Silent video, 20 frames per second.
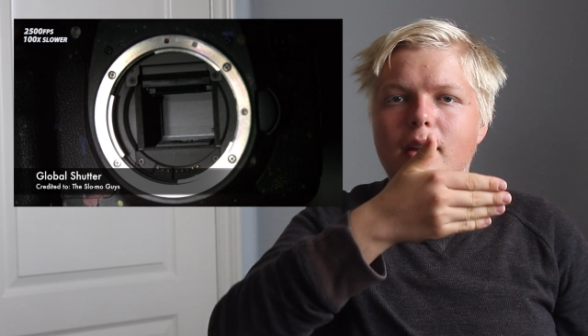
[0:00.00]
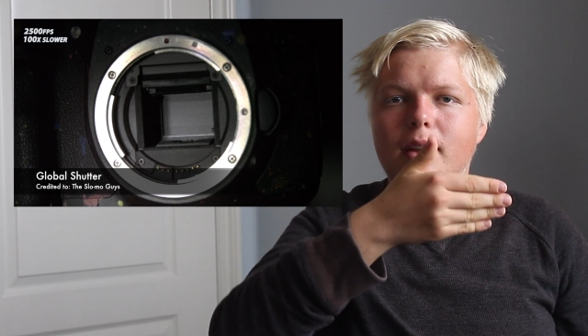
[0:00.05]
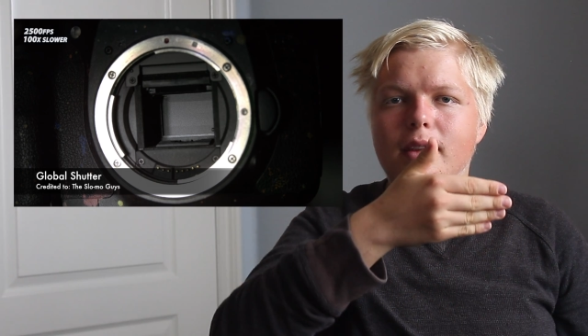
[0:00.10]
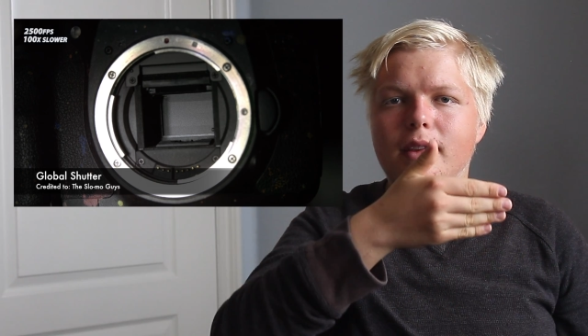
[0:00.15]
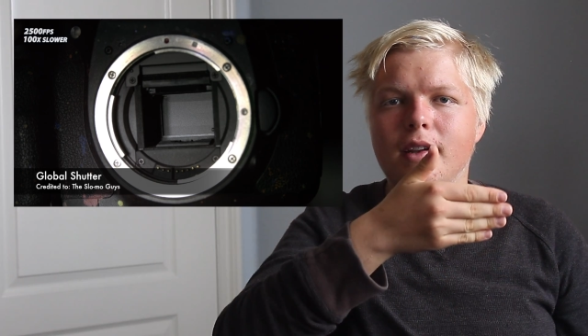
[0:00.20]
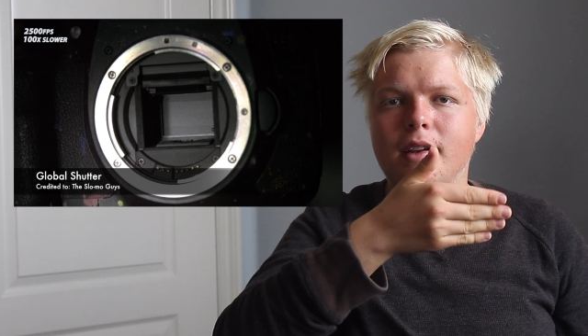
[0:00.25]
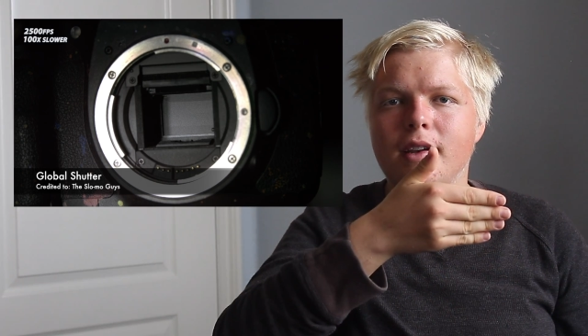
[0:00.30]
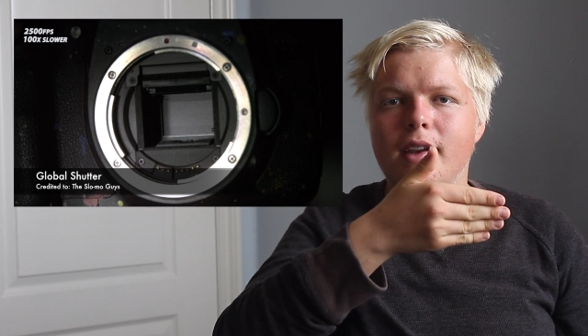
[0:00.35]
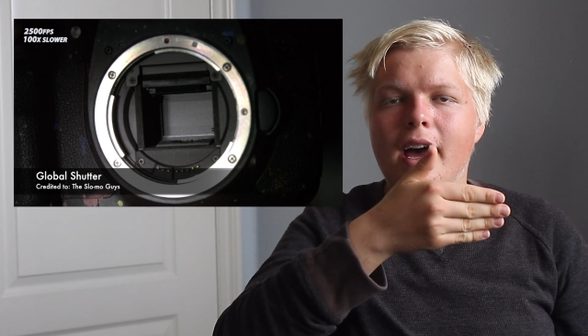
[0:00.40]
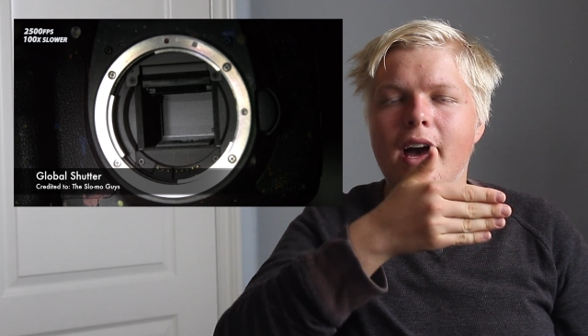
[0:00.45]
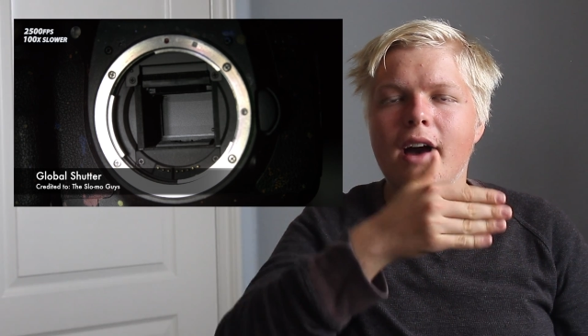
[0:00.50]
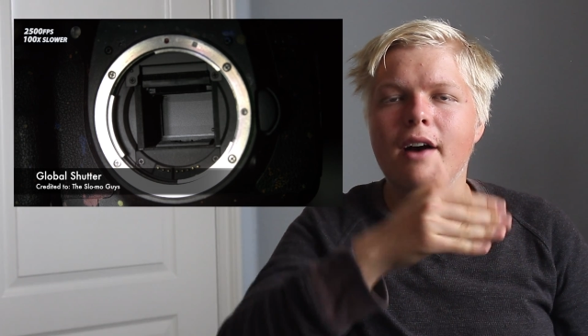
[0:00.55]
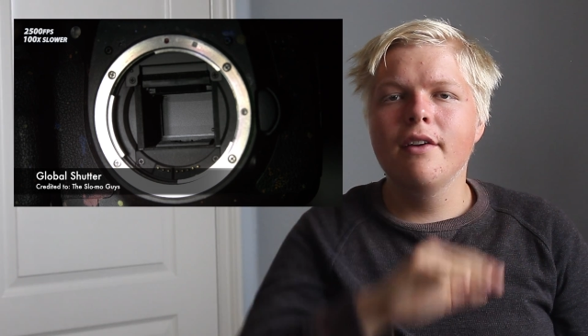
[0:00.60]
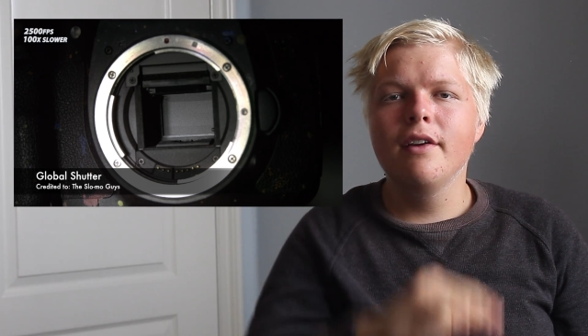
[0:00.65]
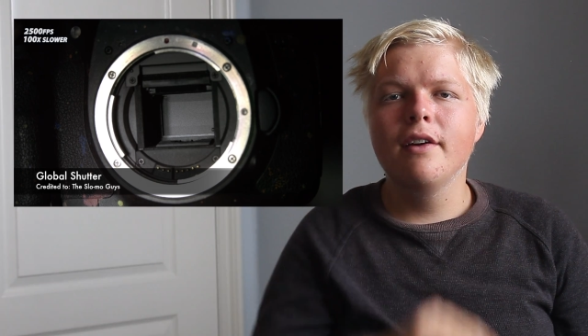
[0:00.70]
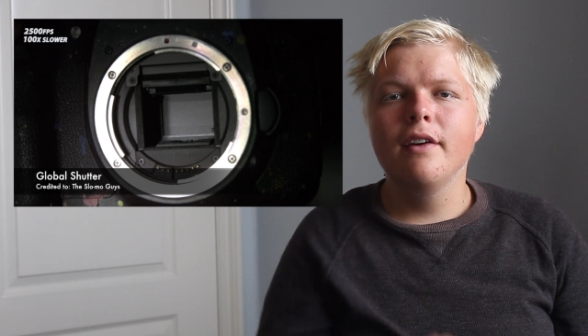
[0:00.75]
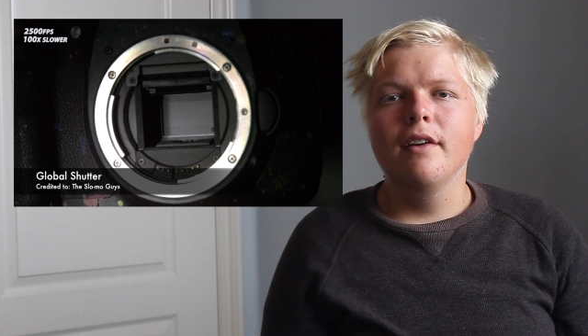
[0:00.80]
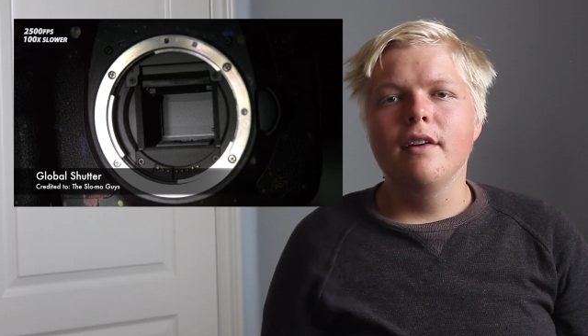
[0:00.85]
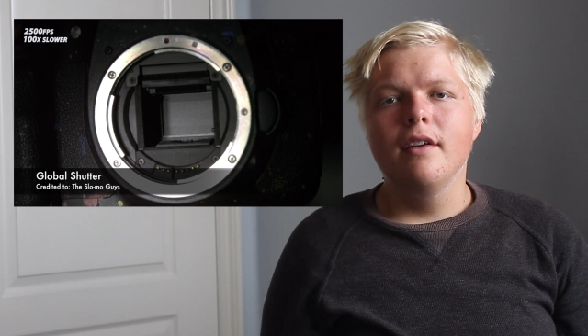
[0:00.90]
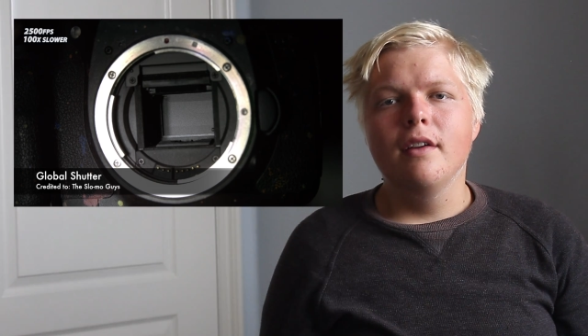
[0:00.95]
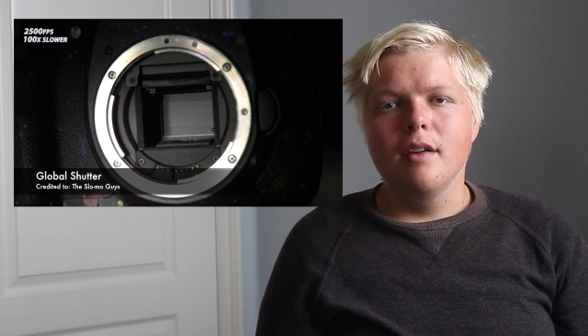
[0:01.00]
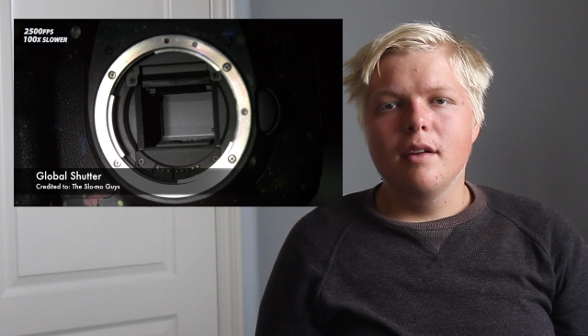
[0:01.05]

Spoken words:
and then down,